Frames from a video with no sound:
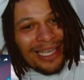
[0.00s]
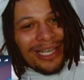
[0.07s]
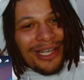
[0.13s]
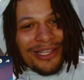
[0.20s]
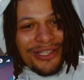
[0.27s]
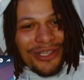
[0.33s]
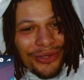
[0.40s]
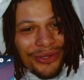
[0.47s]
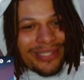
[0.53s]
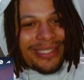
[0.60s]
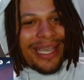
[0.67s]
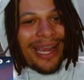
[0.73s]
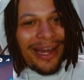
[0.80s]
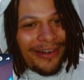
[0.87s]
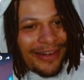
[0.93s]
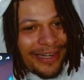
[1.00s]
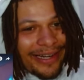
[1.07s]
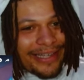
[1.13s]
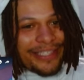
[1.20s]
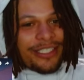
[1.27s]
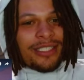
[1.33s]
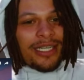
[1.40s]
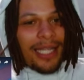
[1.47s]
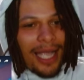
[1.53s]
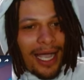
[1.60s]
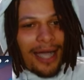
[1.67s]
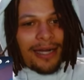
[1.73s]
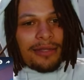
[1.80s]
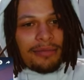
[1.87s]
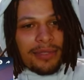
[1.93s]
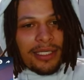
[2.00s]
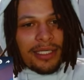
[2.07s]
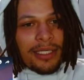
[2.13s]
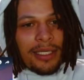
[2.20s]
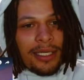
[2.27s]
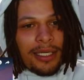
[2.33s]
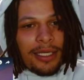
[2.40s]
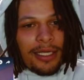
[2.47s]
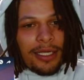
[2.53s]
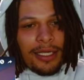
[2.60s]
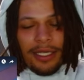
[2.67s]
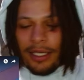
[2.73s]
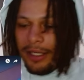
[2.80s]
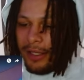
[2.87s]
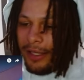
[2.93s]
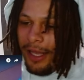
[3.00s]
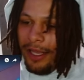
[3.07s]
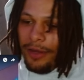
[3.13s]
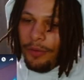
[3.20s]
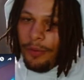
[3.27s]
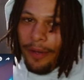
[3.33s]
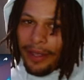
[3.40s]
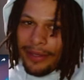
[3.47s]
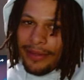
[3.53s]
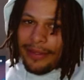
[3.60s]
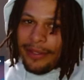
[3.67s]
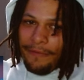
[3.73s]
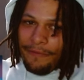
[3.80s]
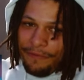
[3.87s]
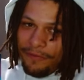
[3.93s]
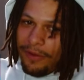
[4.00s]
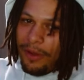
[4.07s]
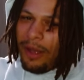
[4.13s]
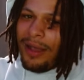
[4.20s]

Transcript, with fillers: You scaring the shit out of me. Like, what the fuck?